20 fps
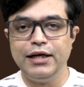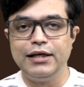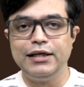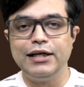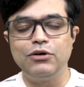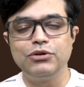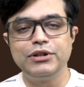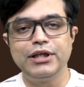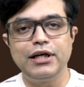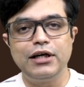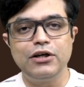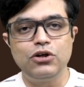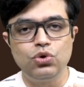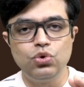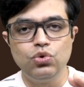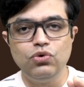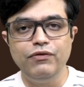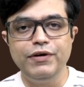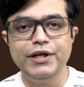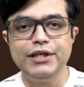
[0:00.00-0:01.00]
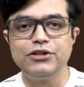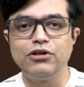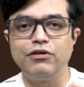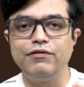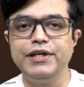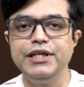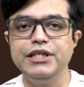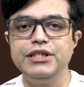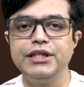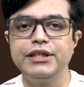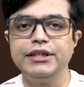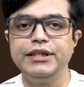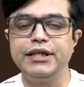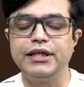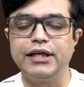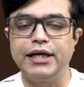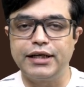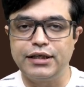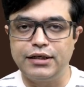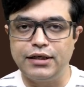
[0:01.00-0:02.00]
Now there are 2 ways of reaching the
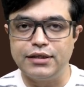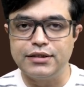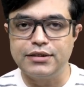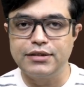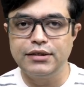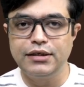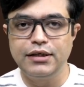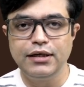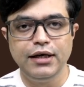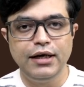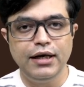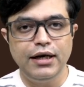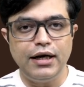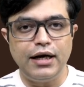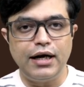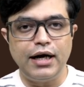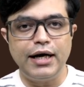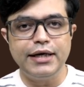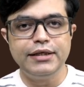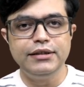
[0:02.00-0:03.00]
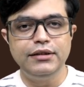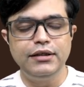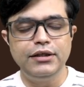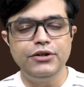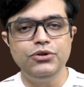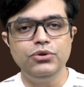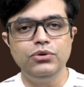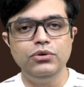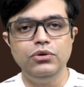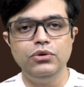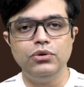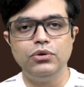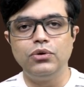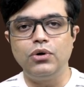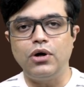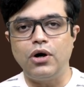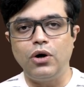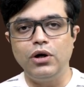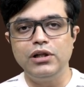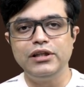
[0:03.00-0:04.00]
correct answer. Either you
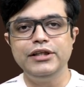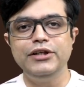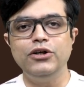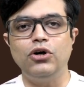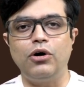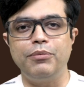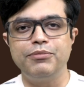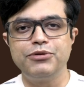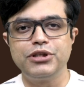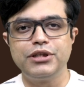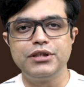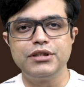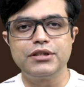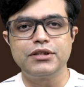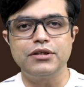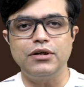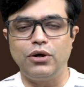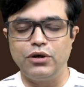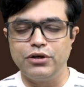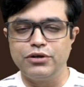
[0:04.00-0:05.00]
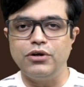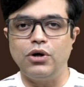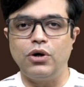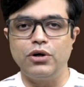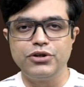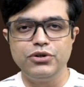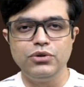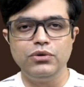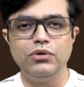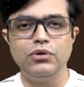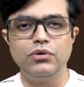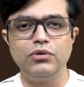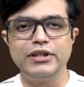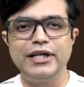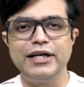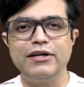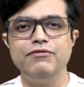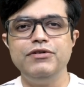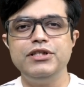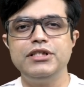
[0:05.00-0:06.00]
know all the options, or you know
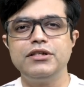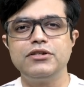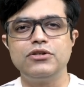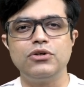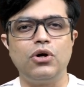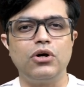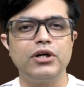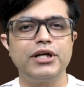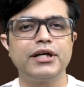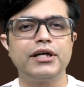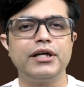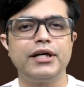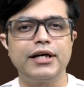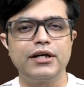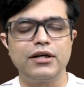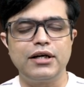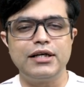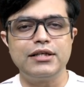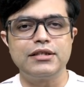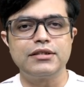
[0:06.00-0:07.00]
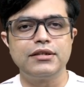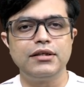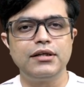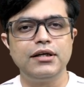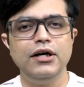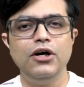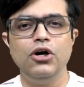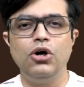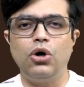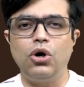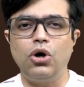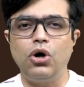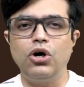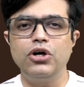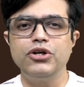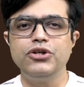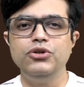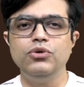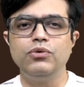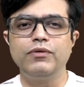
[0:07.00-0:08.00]
that which is not a correct answer,
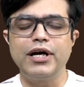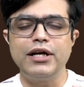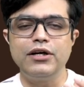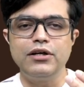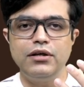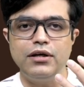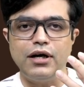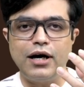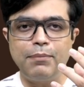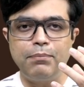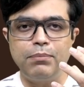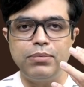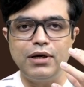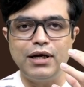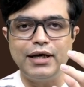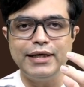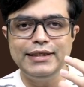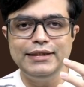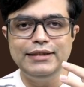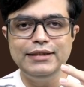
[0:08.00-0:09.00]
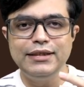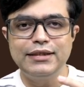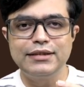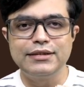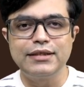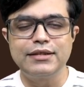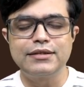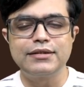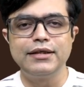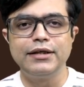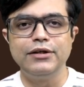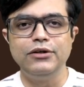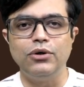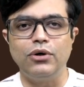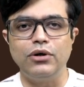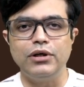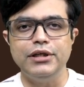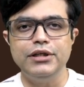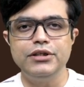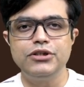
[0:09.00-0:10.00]
or you can apply the existing
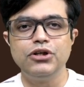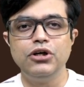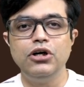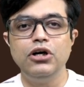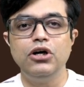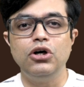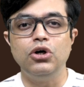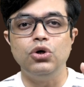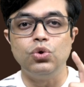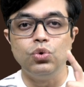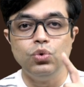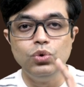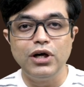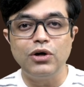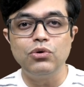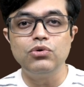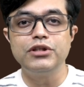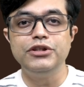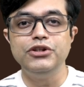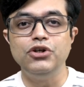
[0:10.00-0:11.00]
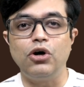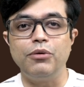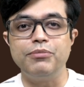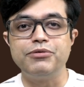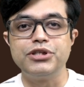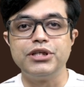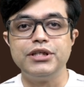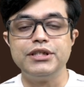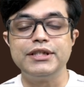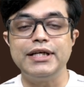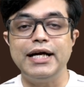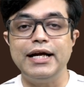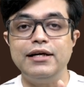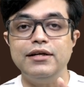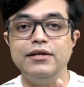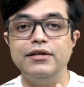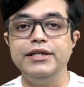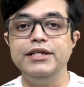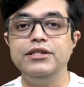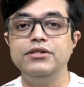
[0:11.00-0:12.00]
knowledge, rule out the options,
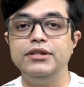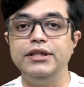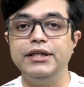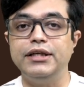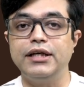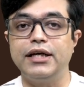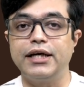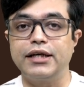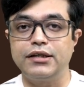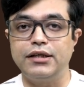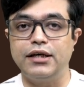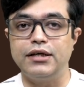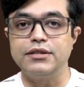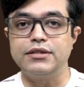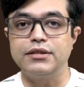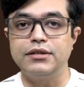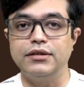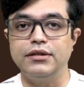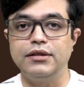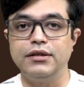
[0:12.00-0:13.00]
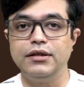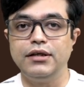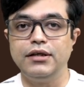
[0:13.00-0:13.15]
and reach the correct answer.